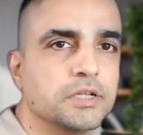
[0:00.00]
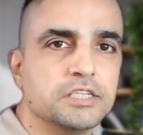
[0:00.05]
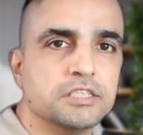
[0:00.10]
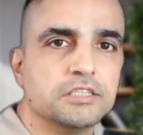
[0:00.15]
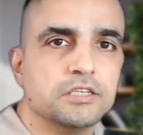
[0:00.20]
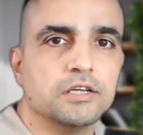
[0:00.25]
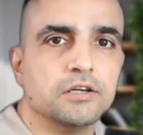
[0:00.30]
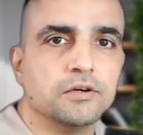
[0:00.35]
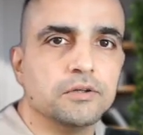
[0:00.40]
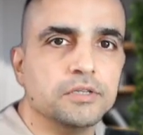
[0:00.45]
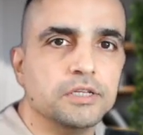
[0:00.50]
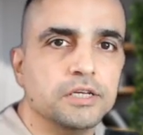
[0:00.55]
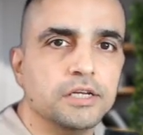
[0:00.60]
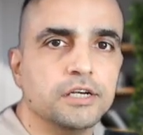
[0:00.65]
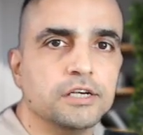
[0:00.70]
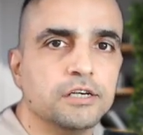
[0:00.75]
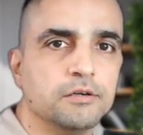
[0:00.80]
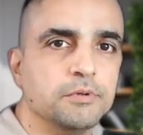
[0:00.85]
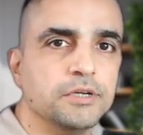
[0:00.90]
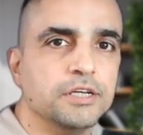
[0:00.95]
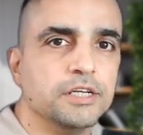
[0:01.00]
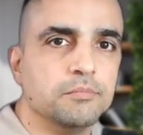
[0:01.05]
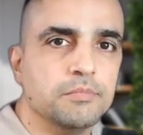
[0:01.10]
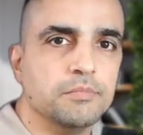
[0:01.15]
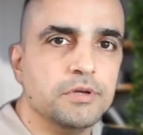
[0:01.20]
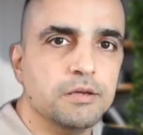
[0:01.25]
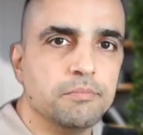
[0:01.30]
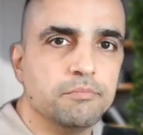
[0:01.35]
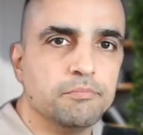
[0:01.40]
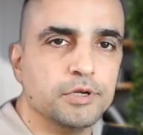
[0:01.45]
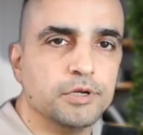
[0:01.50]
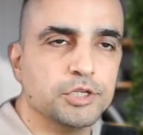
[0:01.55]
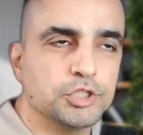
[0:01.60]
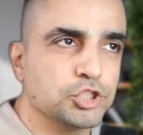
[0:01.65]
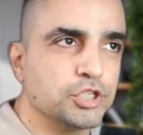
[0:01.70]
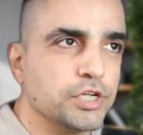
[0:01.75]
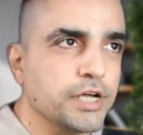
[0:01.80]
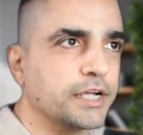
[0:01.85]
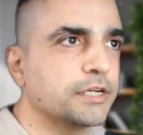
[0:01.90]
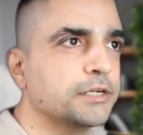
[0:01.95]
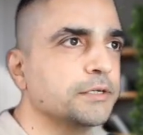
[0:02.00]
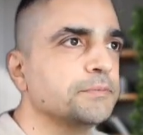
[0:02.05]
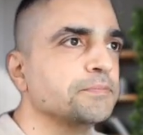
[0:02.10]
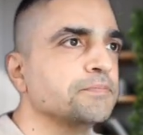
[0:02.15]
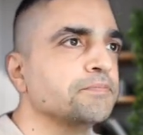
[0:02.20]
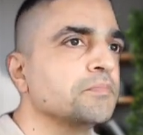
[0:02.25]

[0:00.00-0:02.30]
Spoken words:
sitting on the Airbnb pitch deck.